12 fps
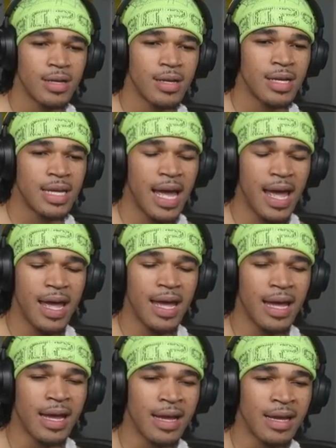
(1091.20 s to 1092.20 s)

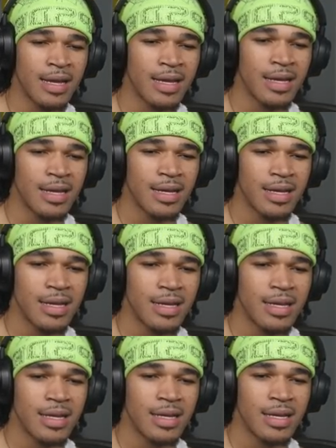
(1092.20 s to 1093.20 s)
gang.
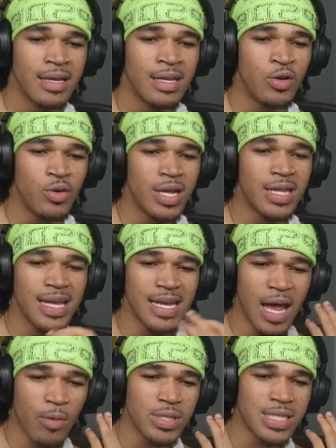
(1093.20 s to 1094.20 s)
You didn't think
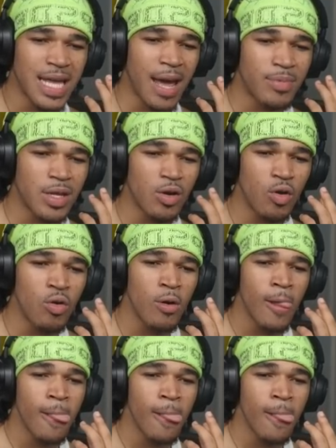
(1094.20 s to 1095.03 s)
that was skeptical?